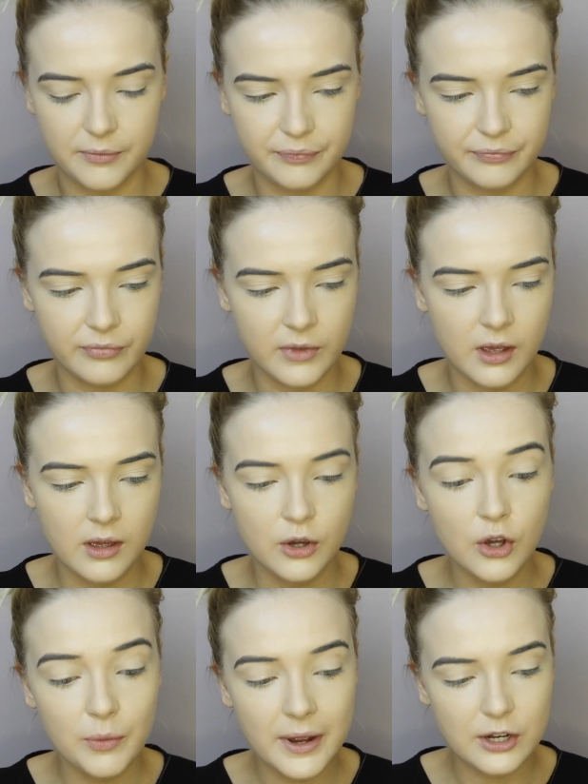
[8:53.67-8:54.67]
So
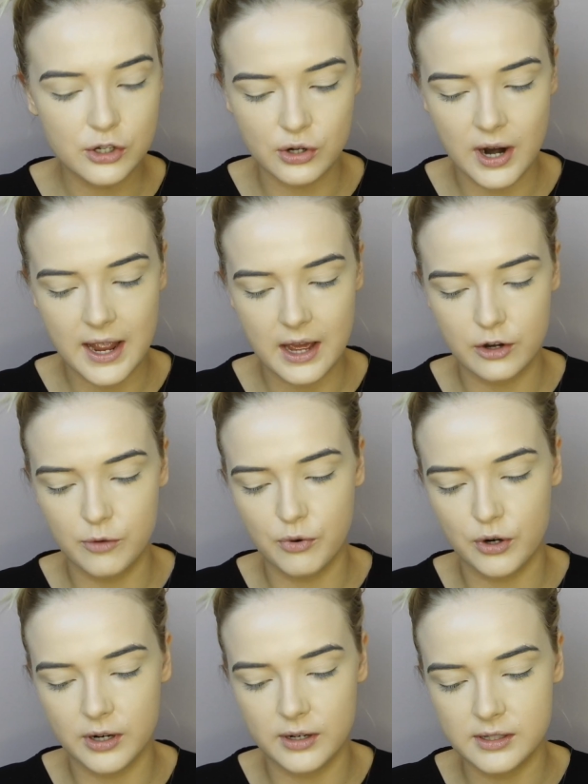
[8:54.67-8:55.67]
good way to try
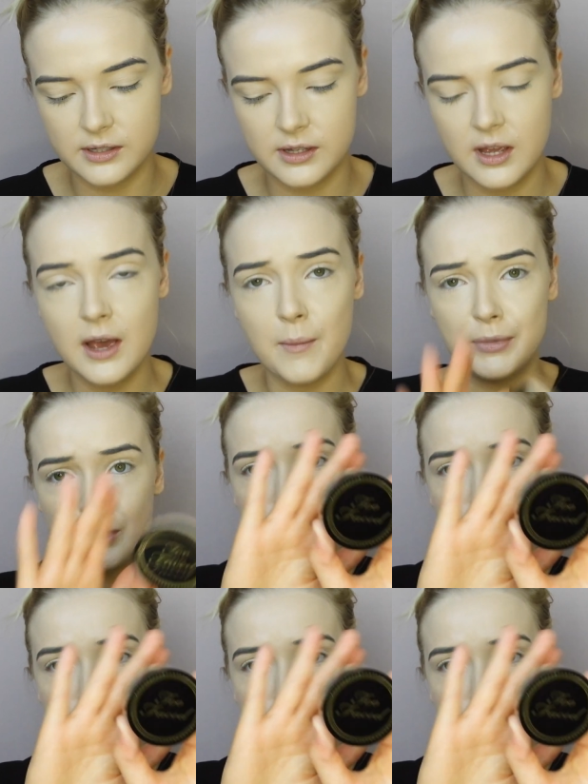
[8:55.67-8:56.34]
out new products.